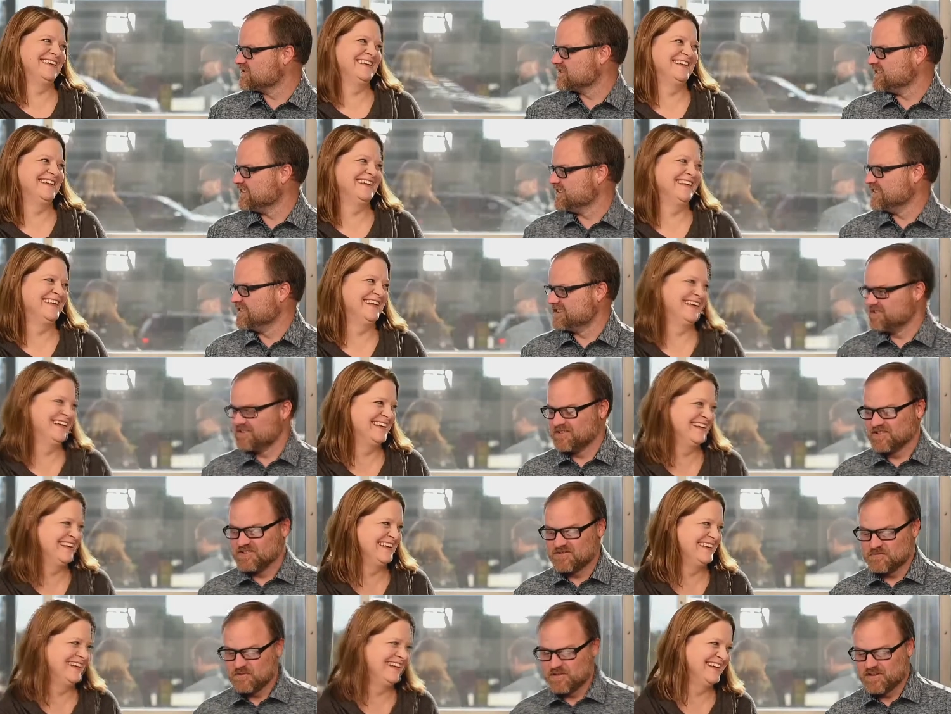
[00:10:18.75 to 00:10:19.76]
Speaker 1: uh, during
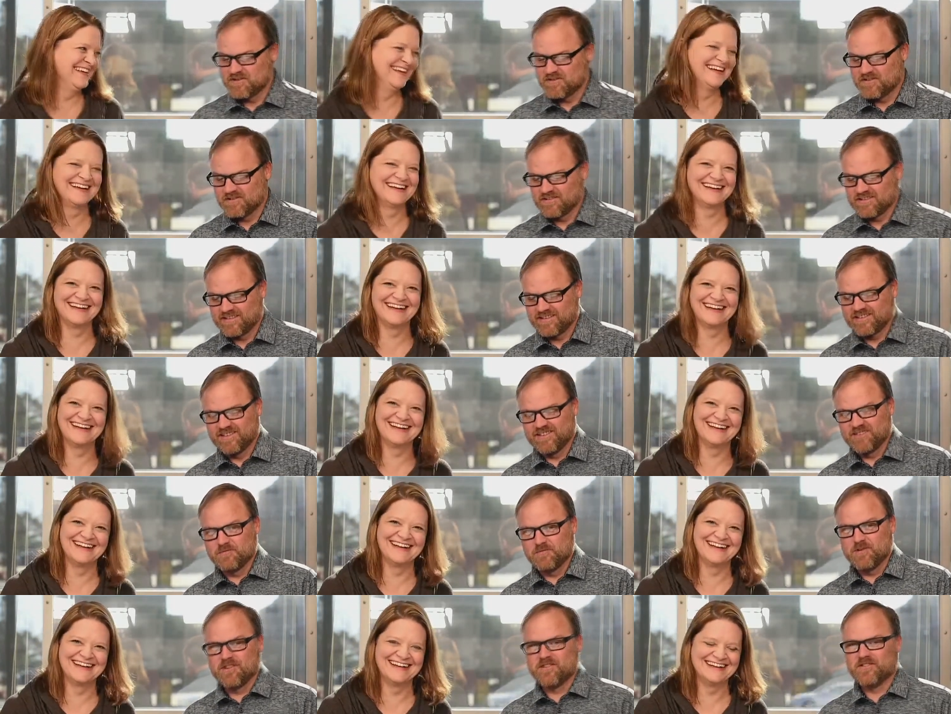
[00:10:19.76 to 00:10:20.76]
these weather
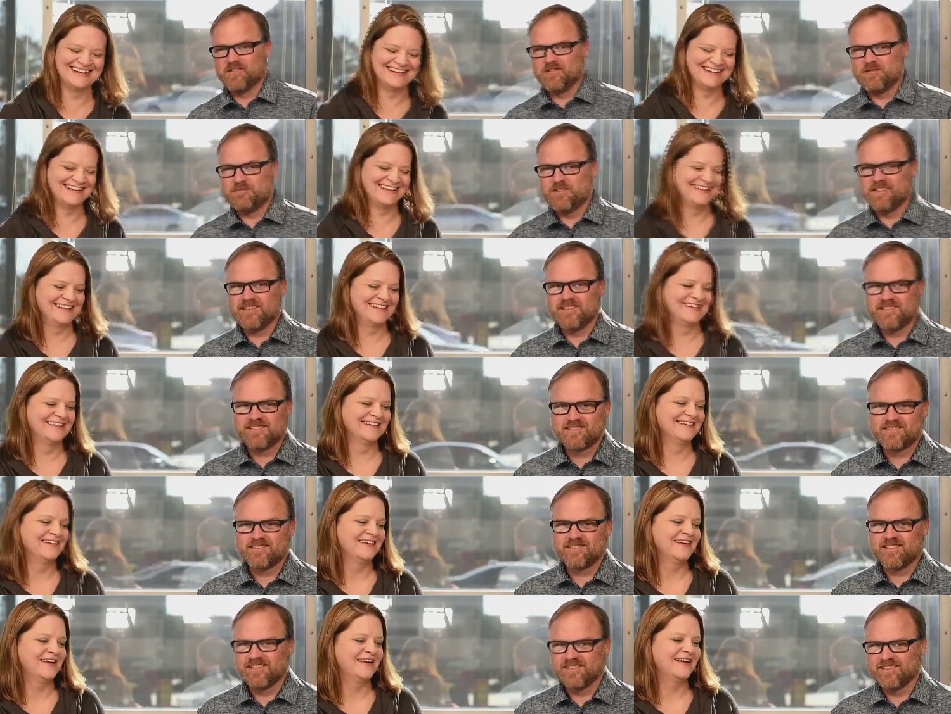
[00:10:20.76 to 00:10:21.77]
uh, weather
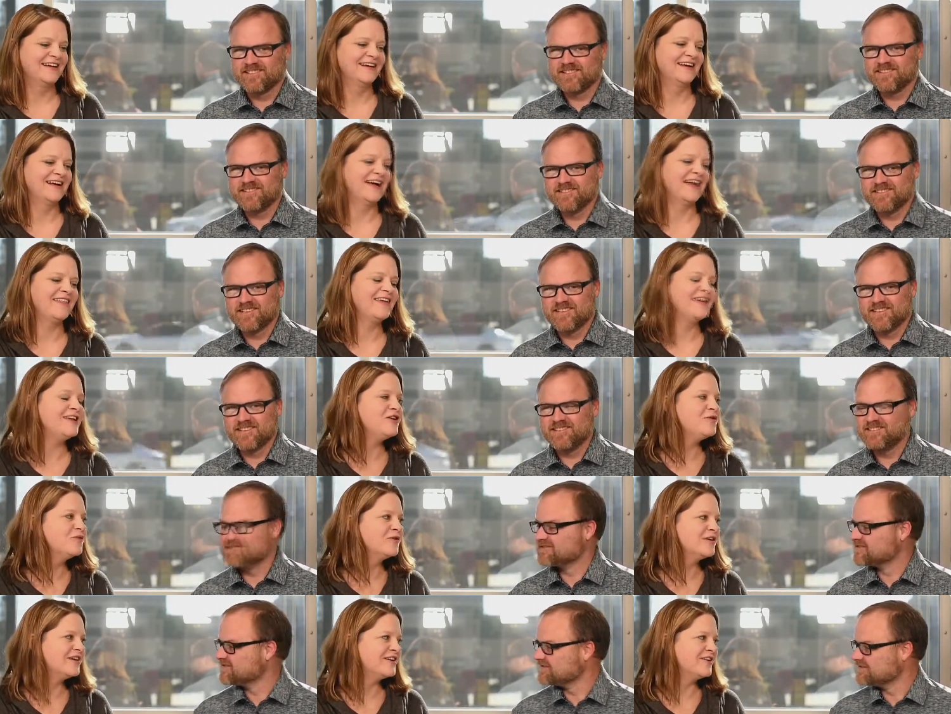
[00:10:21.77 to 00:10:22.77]
updates. Uh,
Speaker 2: I think uh,
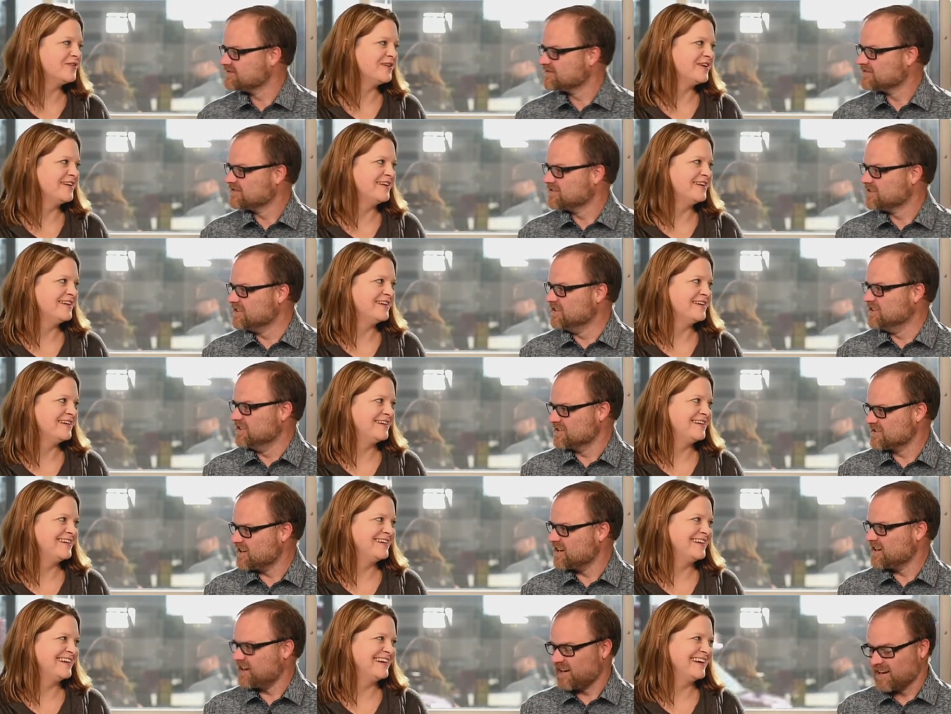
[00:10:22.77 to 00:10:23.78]
you want to do it.
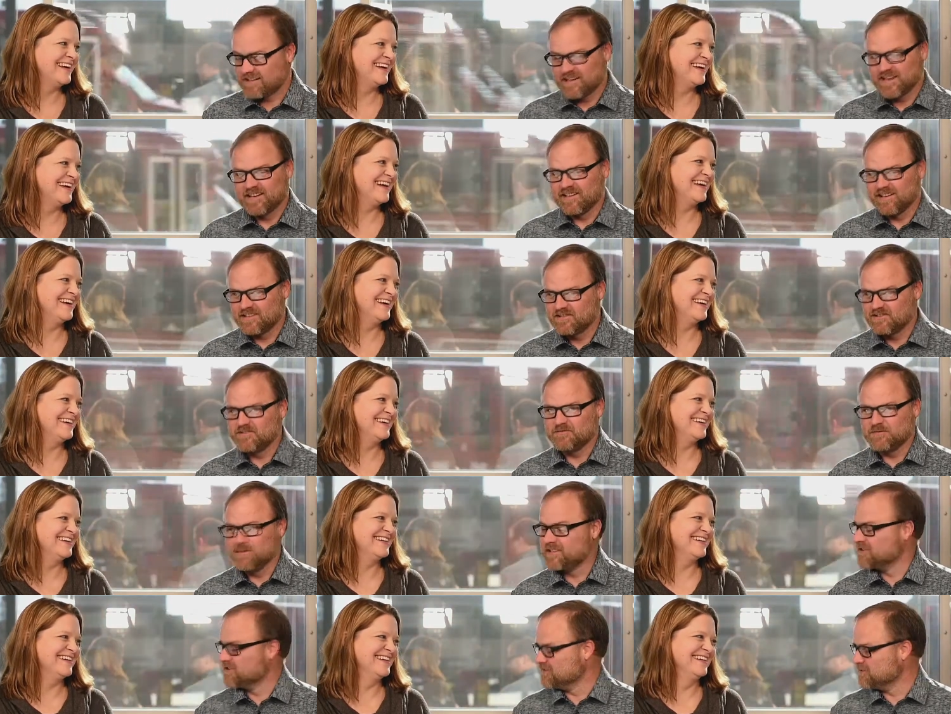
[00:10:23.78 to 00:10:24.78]
Speaker 1: Yes, I, I, hey, I could.
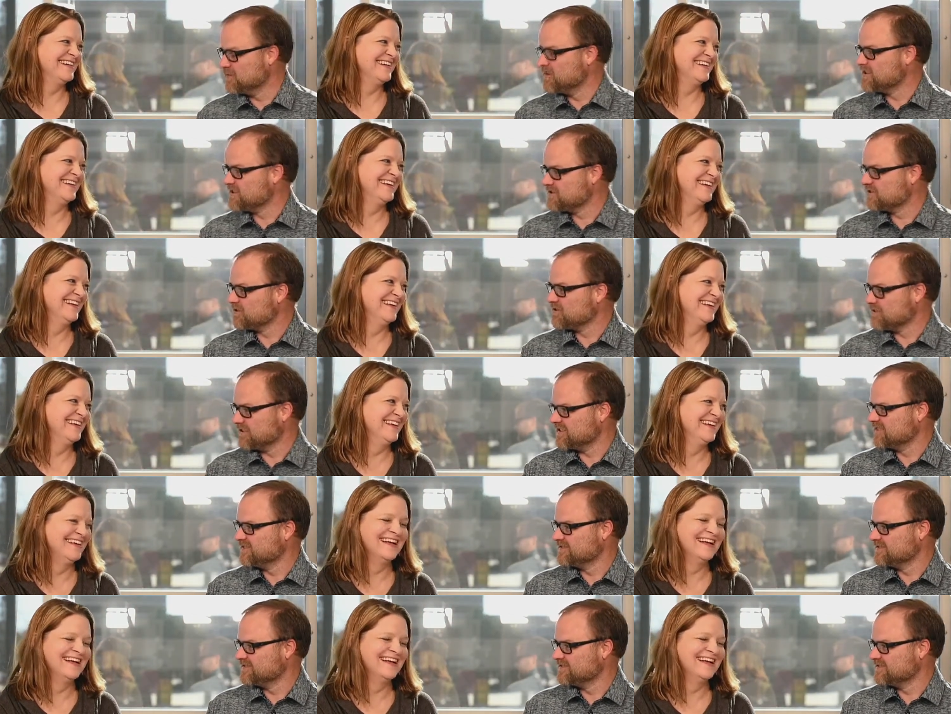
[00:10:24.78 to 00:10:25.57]
We can we can start that.